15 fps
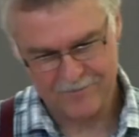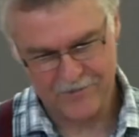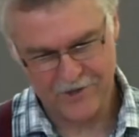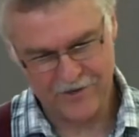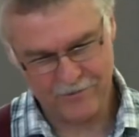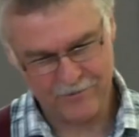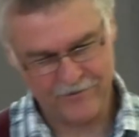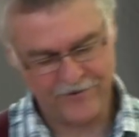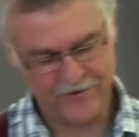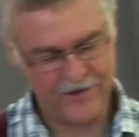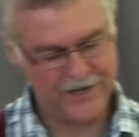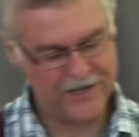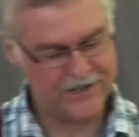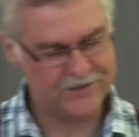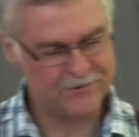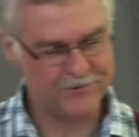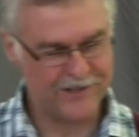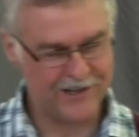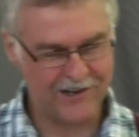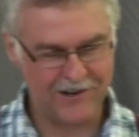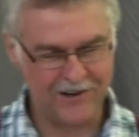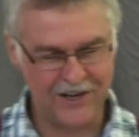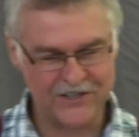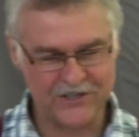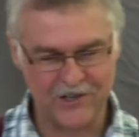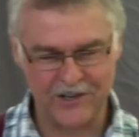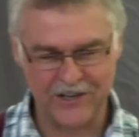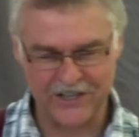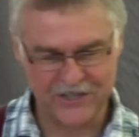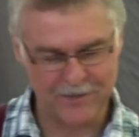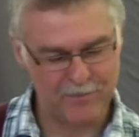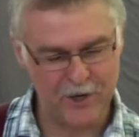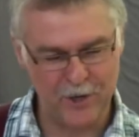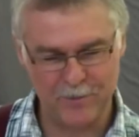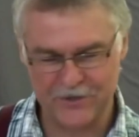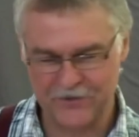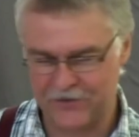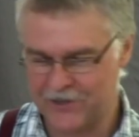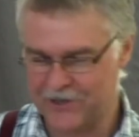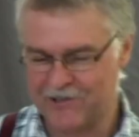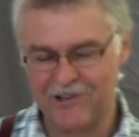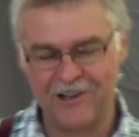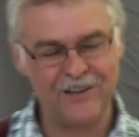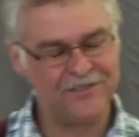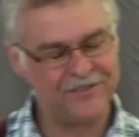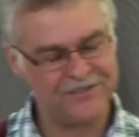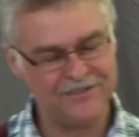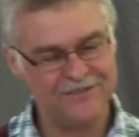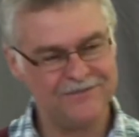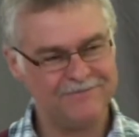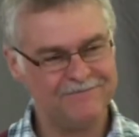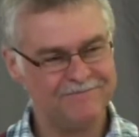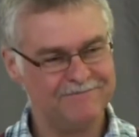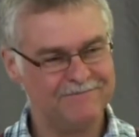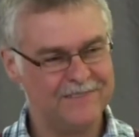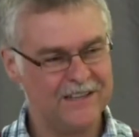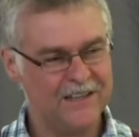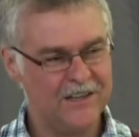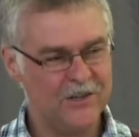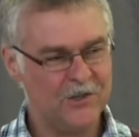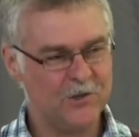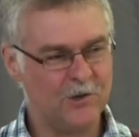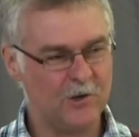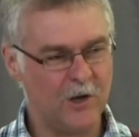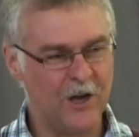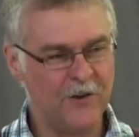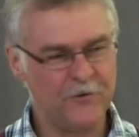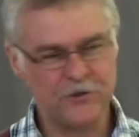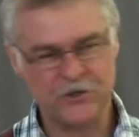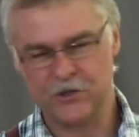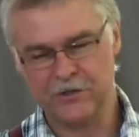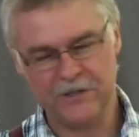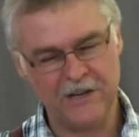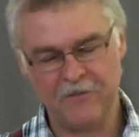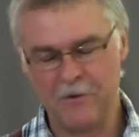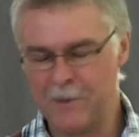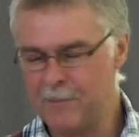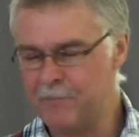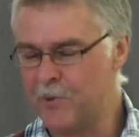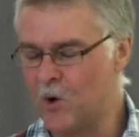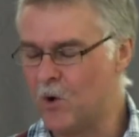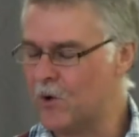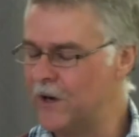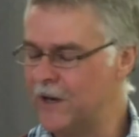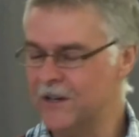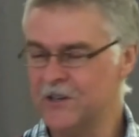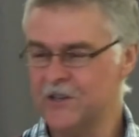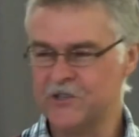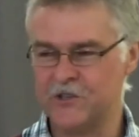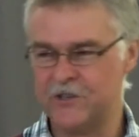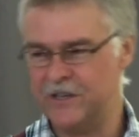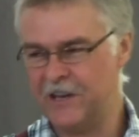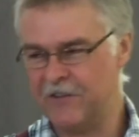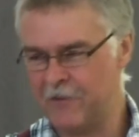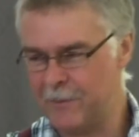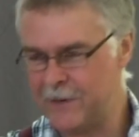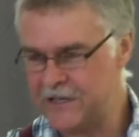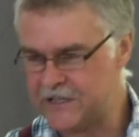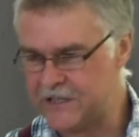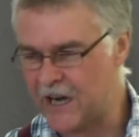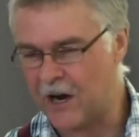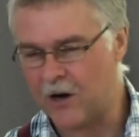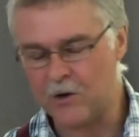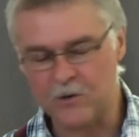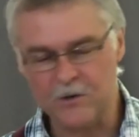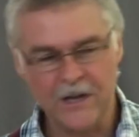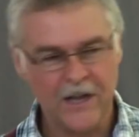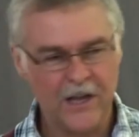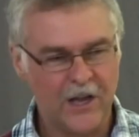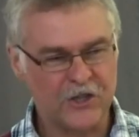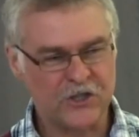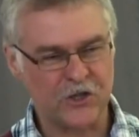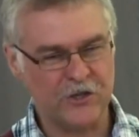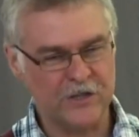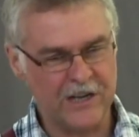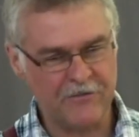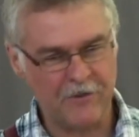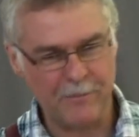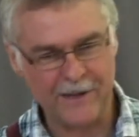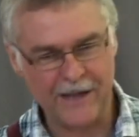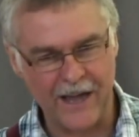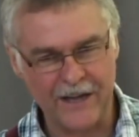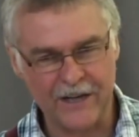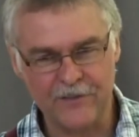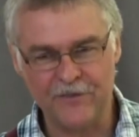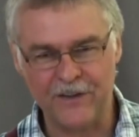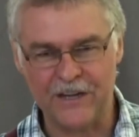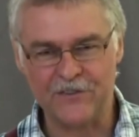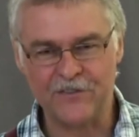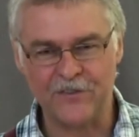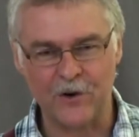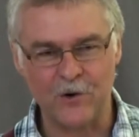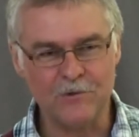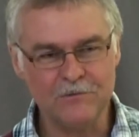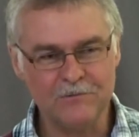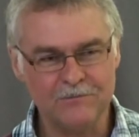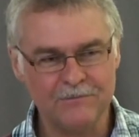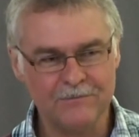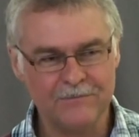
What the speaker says: My friend, realize God has a purpose for your life. Your life should never be boring, should never be dull, it should never be uneventful.